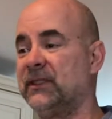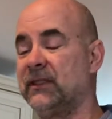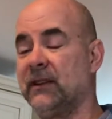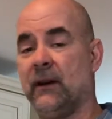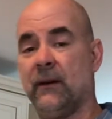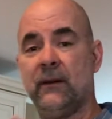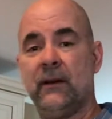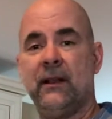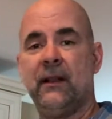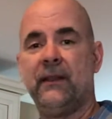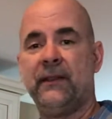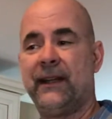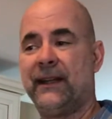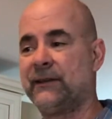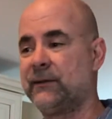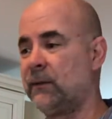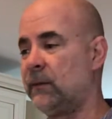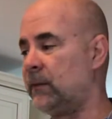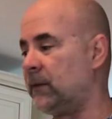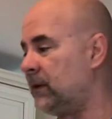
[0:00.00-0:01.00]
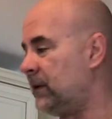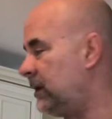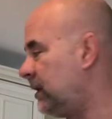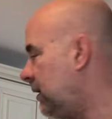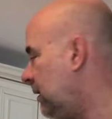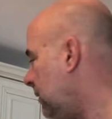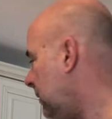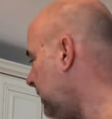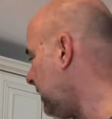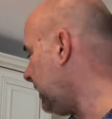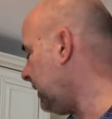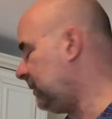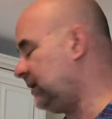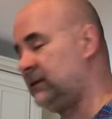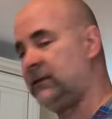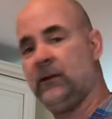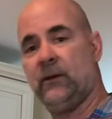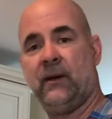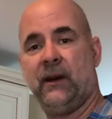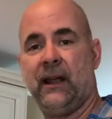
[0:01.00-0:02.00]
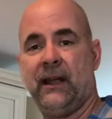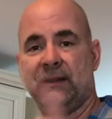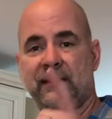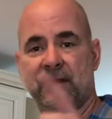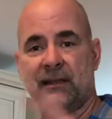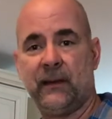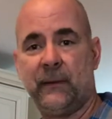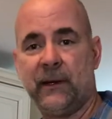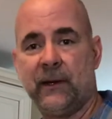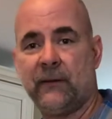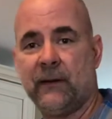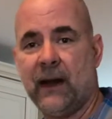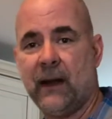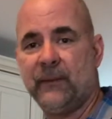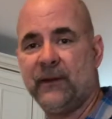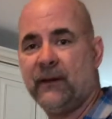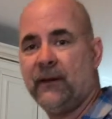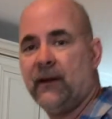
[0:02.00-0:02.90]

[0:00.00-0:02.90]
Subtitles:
So that's what we're gonna go ahead and do today. So let me grab the